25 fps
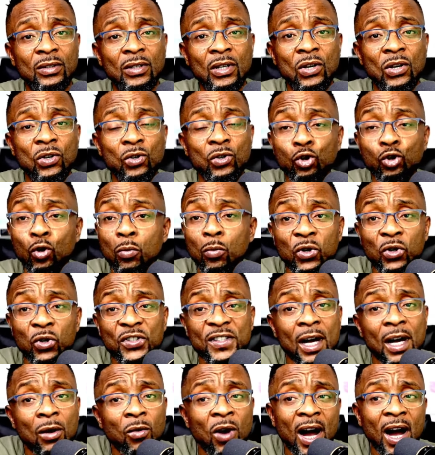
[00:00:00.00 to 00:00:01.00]
So
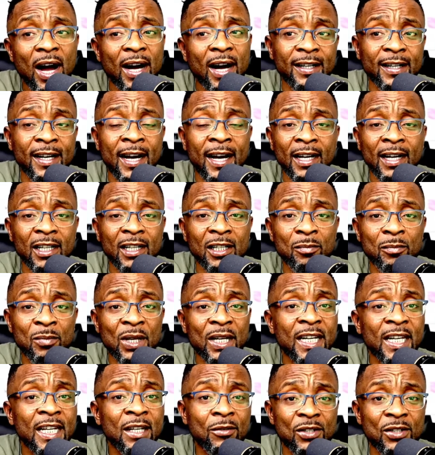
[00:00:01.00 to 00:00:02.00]
Musawa and gang
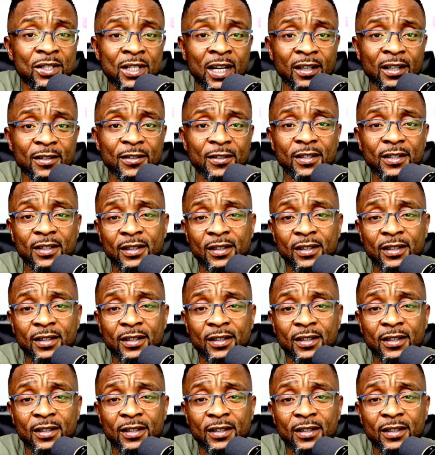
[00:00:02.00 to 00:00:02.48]
believes that